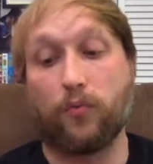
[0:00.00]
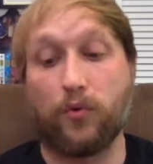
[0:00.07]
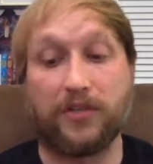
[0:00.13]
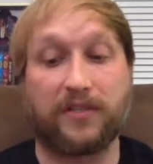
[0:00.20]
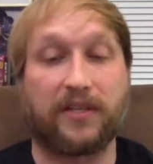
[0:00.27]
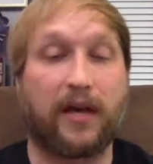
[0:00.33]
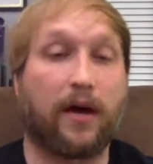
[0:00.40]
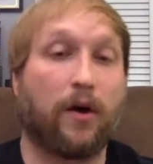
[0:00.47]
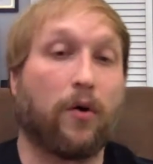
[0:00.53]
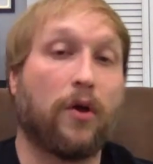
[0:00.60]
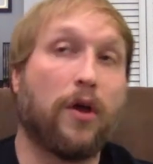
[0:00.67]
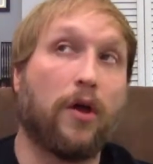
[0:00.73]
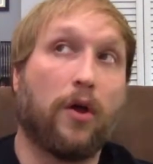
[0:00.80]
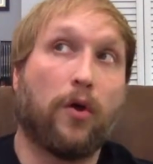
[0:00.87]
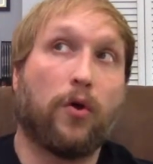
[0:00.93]
Whissell,
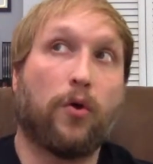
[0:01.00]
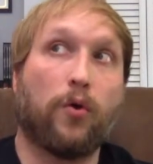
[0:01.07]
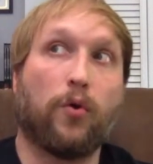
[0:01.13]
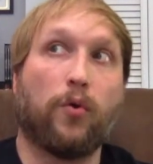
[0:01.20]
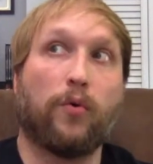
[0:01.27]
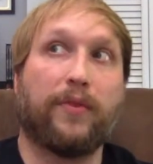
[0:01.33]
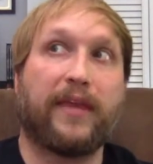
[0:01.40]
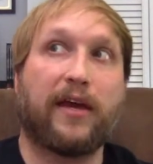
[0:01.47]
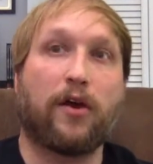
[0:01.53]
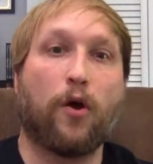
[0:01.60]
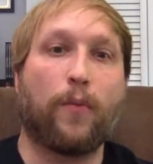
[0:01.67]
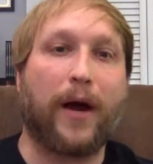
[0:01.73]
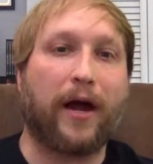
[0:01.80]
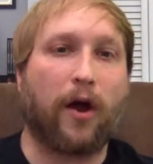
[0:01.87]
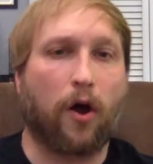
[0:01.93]
who they go
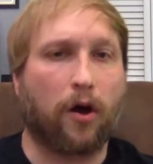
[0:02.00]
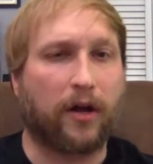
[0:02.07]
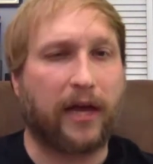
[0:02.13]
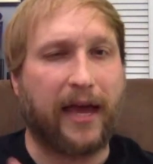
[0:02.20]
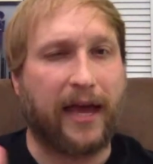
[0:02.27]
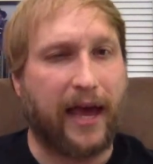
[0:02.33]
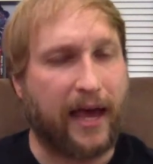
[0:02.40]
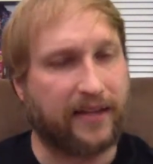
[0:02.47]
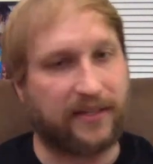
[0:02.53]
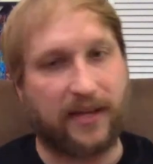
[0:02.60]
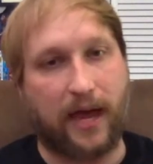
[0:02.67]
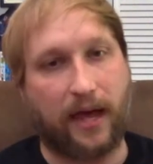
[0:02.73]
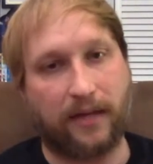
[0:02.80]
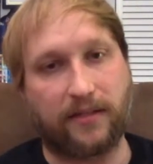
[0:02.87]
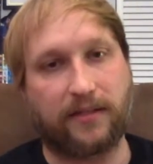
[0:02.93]
by
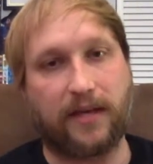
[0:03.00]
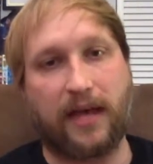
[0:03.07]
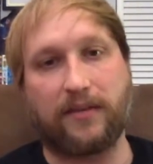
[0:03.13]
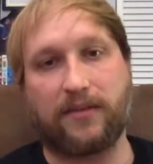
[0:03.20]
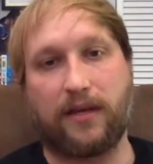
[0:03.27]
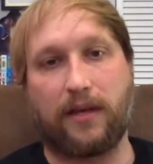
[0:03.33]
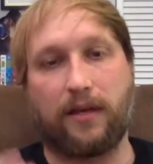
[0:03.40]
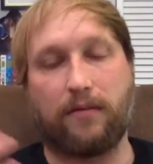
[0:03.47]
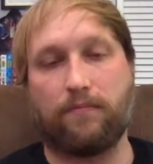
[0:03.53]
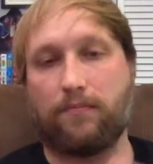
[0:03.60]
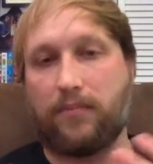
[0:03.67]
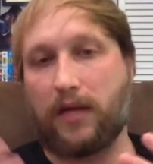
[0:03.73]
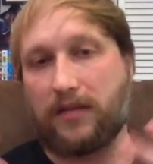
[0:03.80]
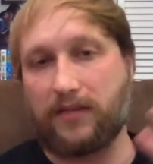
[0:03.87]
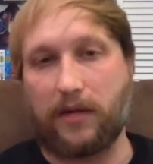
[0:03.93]
RKSS as a
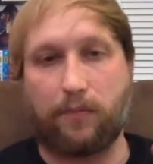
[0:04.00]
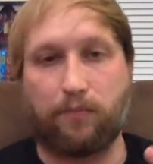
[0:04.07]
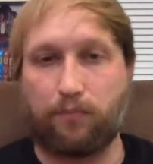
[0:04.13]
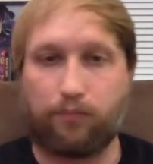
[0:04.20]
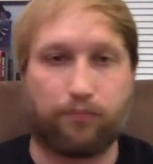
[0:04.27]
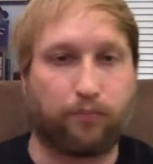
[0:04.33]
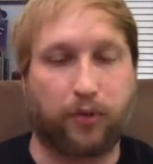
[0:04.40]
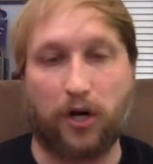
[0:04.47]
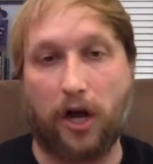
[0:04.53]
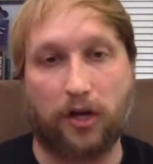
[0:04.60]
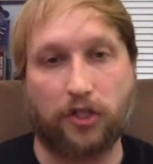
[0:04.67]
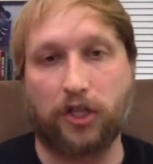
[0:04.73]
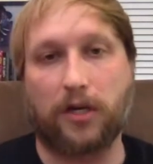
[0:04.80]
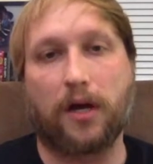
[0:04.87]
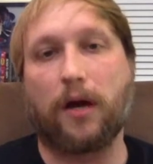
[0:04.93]

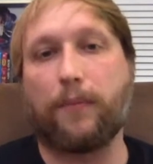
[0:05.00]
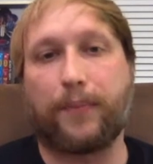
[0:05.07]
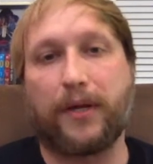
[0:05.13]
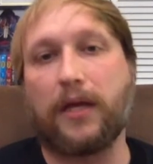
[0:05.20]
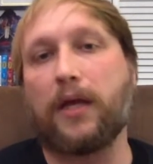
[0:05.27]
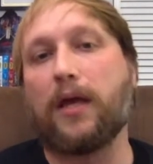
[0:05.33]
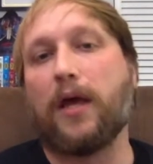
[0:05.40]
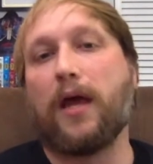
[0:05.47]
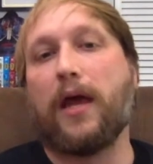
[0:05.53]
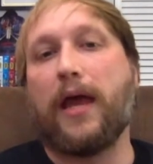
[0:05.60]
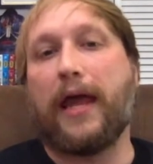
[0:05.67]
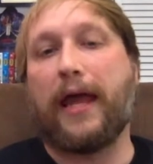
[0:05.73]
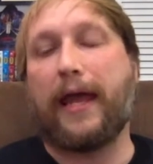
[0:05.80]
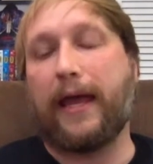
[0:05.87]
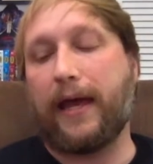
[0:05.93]
production company.
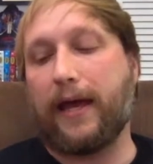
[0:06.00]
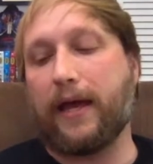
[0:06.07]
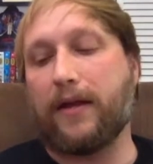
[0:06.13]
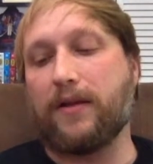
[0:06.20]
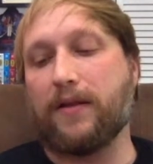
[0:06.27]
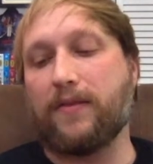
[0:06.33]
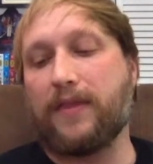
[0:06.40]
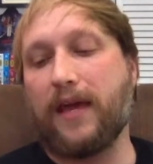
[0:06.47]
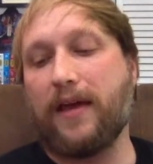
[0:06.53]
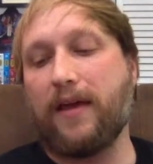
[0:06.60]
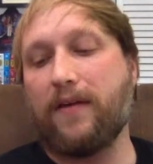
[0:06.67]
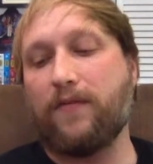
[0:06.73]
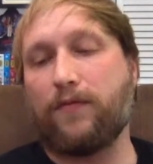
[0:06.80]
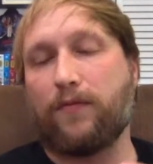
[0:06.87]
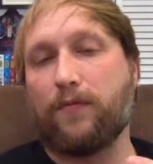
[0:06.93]
And
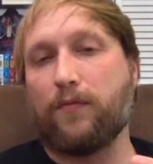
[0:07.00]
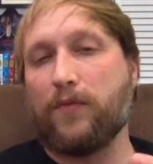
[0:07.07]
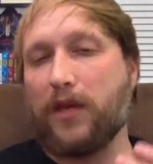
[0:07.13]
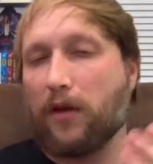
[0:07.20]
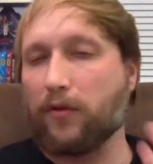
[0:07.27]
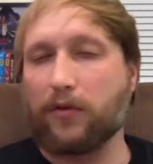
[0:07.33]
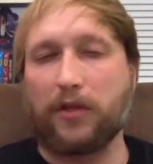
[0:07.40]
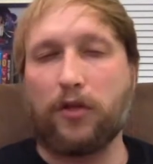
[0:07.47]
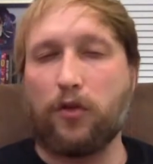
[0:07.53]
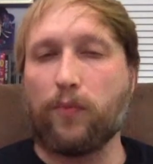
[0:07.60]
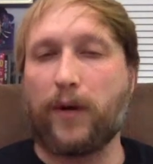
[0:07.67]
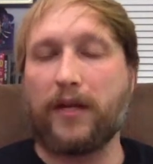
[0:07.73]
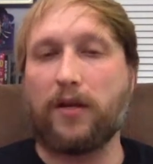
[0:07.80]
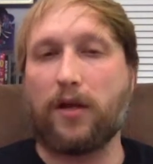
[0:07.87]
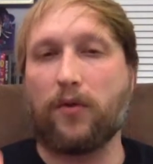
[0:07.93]
the other thing you
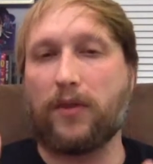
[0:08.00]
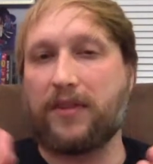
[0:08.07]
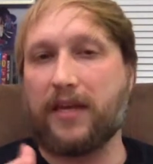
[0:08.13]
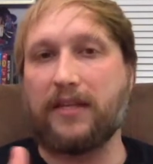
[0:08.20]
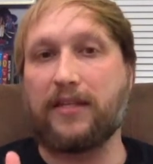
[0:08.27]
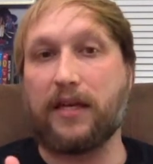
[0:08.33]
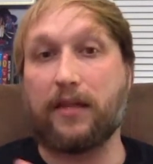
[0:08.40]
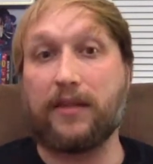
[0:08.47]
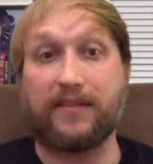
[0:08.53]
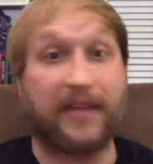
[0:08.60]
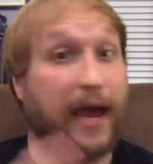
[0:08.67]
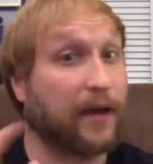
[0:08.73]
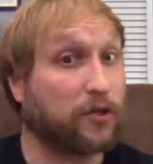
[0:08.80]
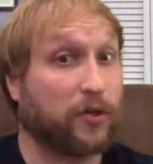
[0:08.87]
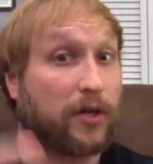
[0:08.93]
might know that they did that's
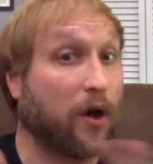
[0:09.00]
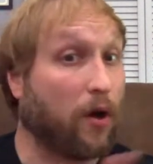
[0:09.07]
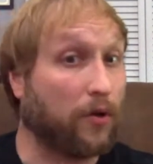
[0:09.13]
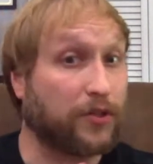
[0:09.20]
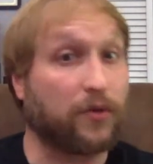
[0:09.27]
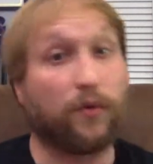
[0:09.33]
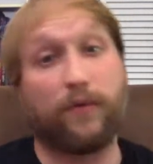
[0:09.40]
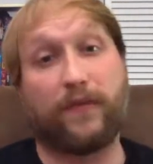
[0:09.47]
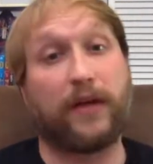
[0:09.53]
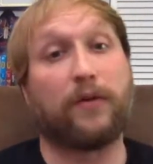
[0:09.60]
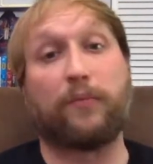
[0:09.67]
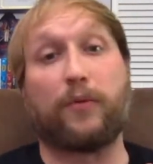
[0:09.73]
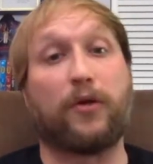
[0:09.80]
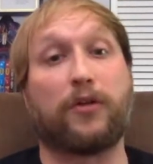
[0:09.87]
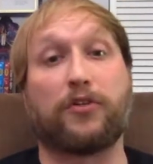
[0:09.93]
actually also
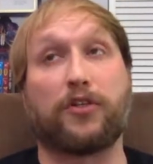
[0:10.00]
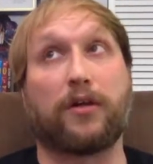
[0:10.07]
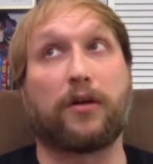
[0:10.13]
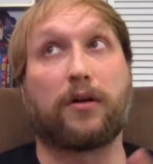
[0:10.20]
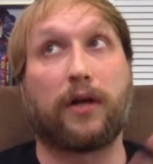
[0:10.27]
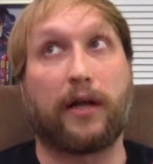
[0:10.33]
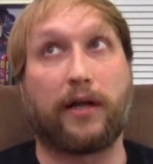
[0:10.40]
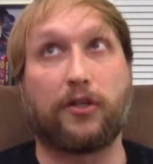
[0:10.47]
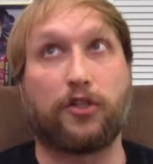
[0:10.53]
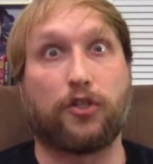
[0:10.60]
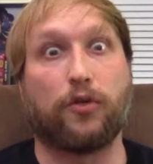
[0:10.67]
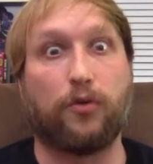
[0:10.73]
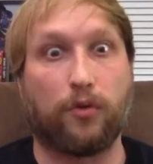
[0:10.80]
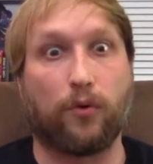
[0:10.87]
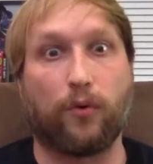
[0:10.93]
available on Shudder, and I
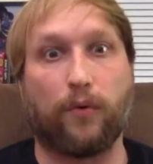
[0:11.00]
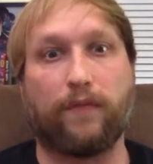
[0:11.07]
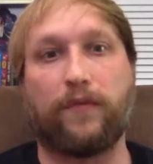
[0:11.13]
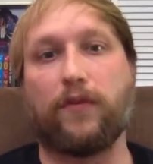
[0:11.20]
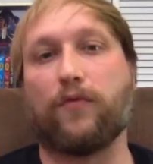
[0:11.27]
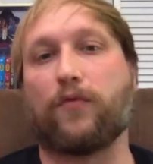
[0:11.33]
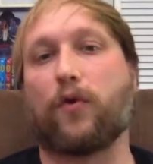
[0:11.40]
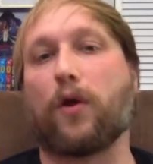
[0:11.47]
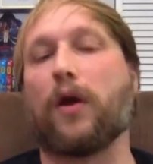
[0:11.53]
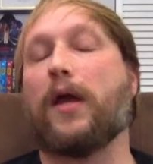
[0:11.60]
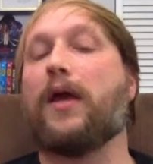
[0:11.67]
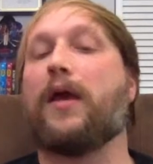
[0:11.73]
should do a review for,